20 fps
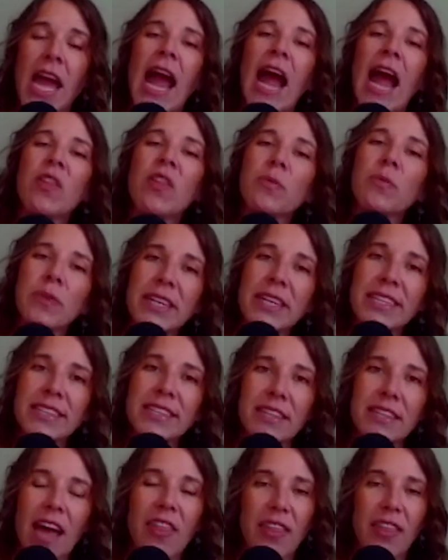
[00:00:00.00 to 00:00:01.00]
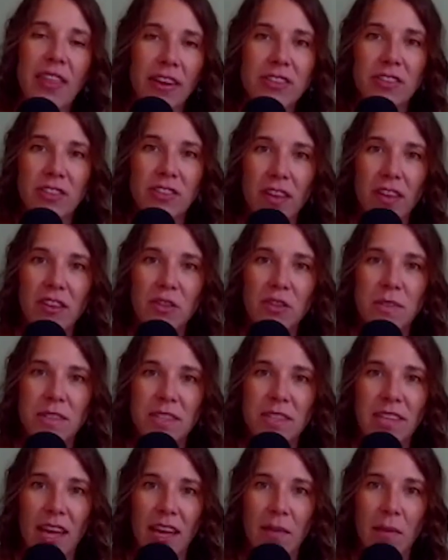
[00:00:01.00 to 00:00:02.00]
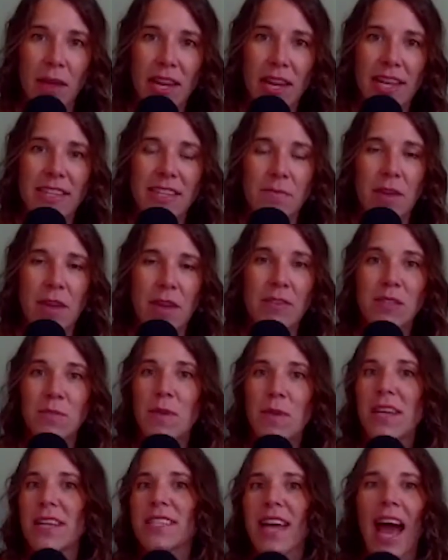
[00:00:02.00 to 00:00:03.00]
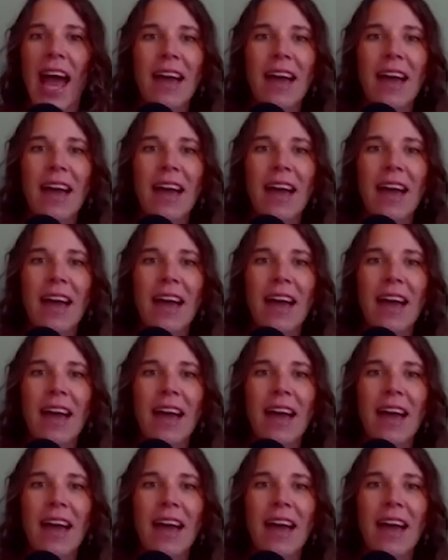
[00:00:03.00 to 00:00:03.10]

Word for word: And the reason $1,000 was a ton of money to me was because